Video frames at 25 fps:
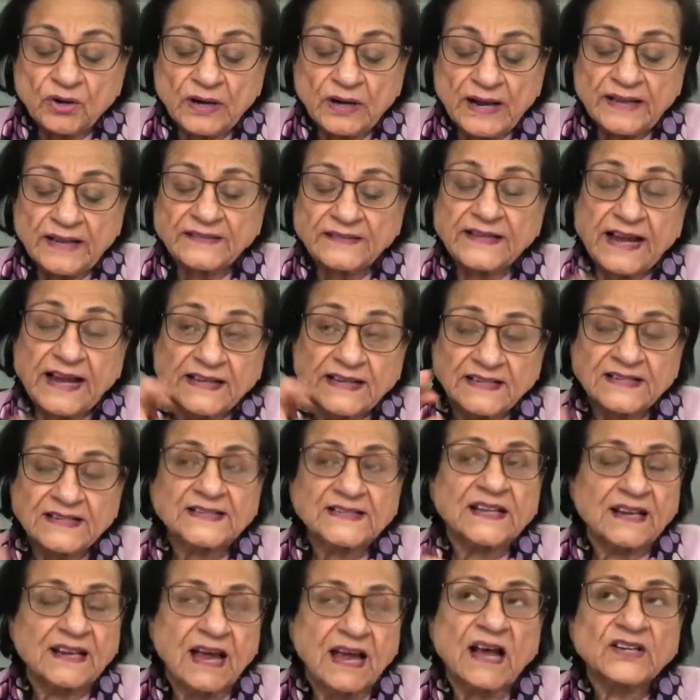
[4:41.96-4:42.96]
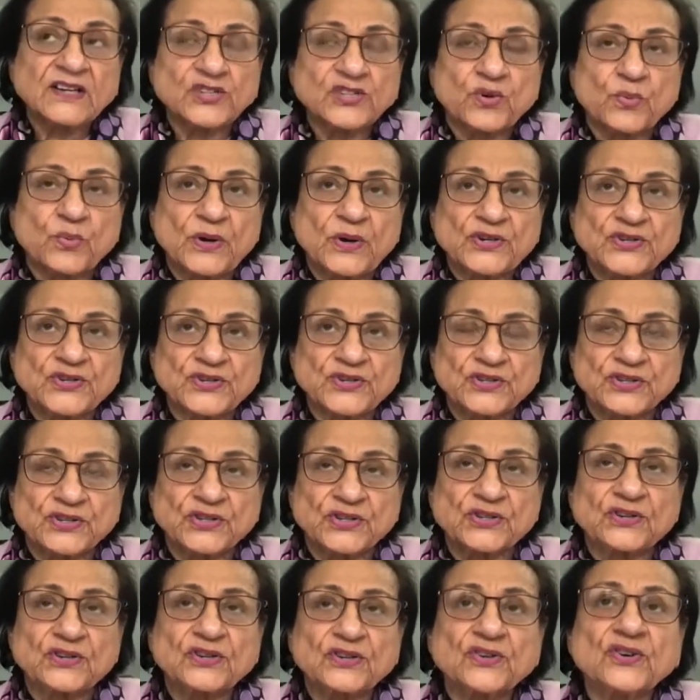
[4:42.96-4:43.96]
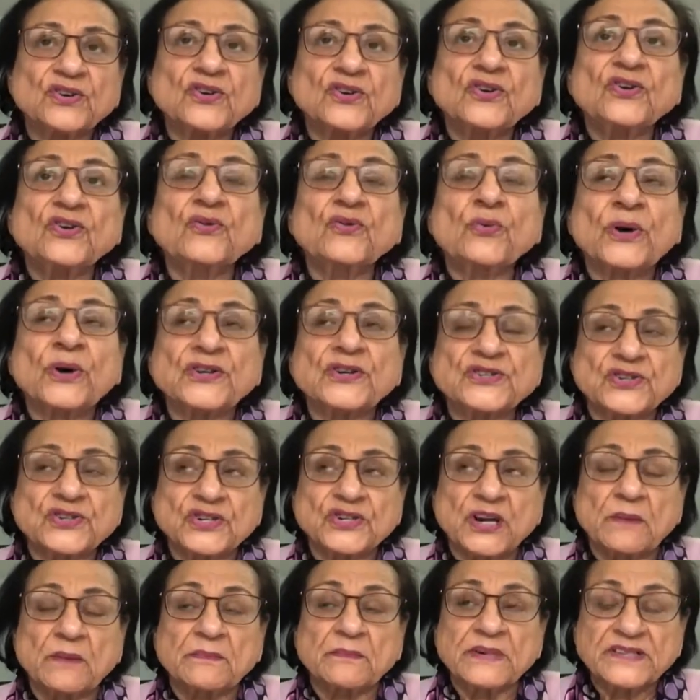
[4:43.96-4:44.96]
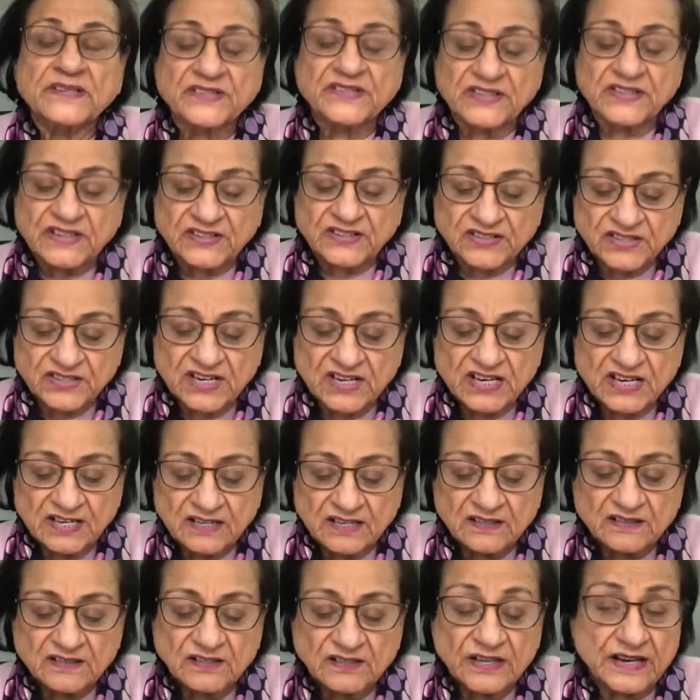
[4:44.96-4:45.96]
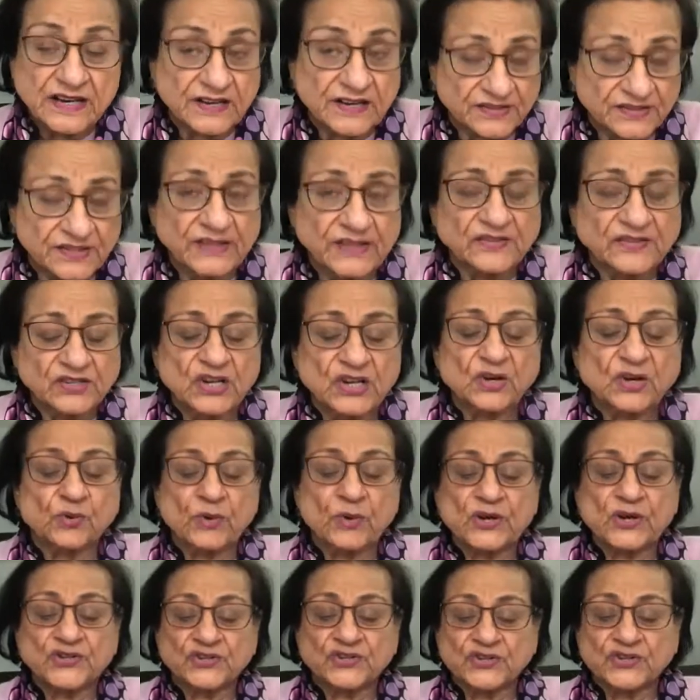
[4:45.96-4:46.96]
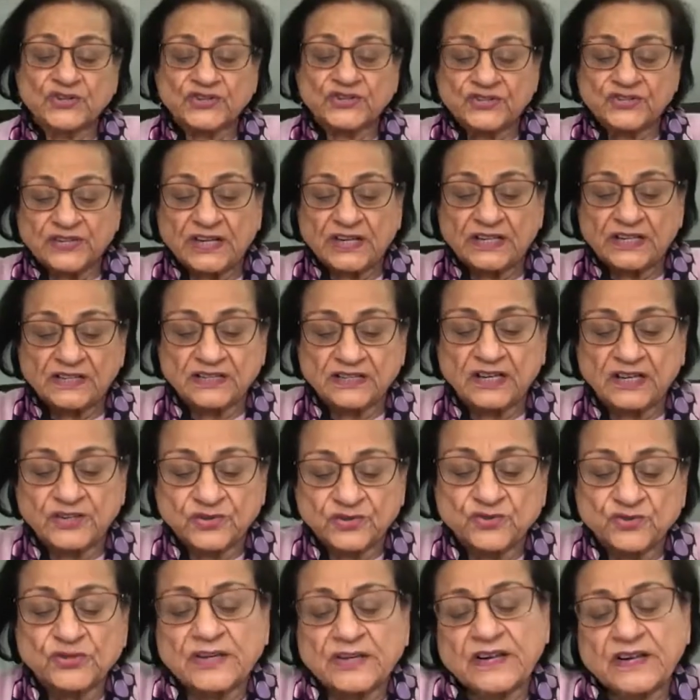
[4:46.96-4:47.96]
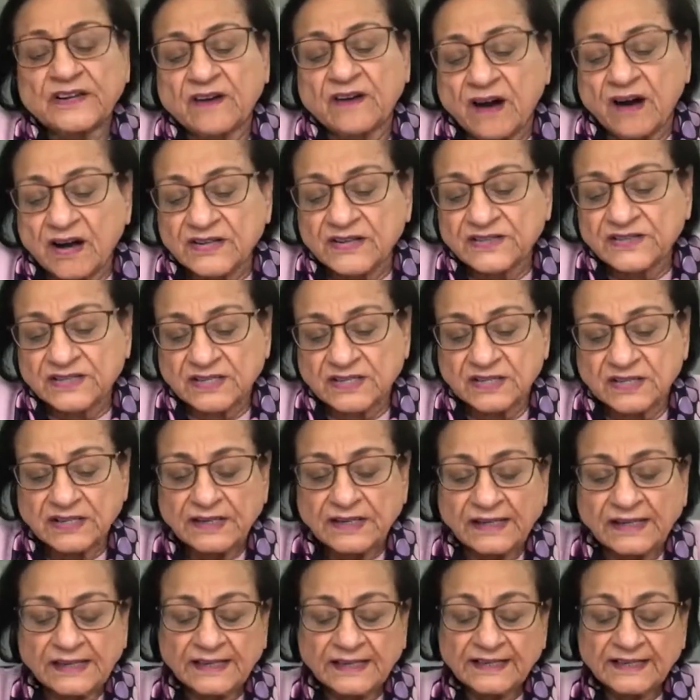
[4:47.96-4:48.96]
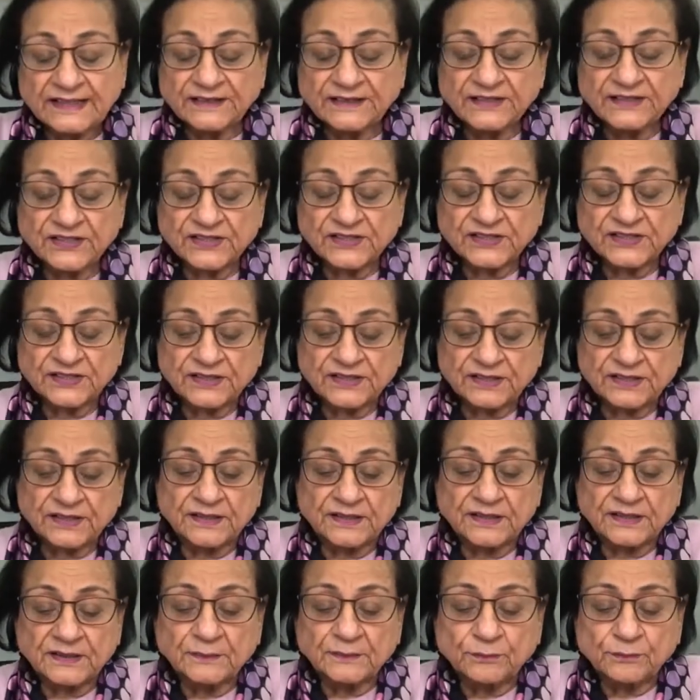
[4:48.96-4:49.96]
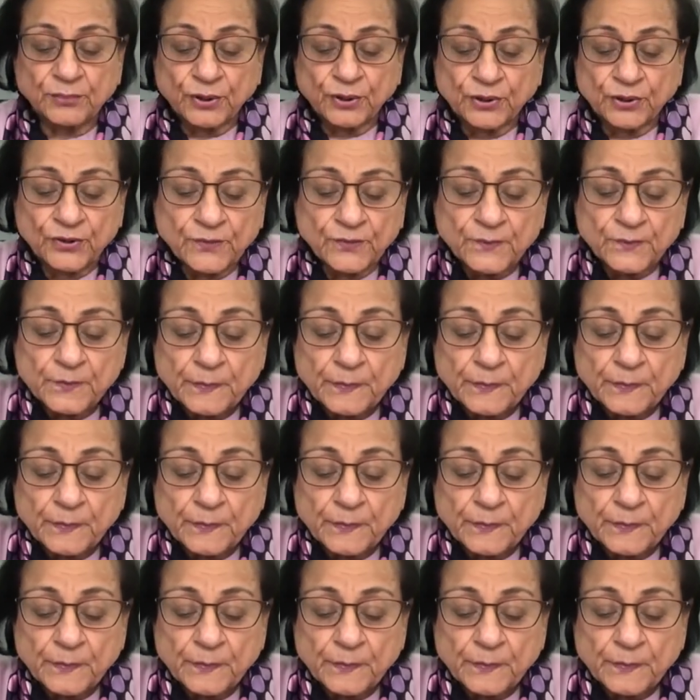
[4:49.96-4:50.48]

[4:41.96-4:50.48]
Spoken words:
and that is the last question, question number 16. There are 16 questions that Arjuna asked in this book.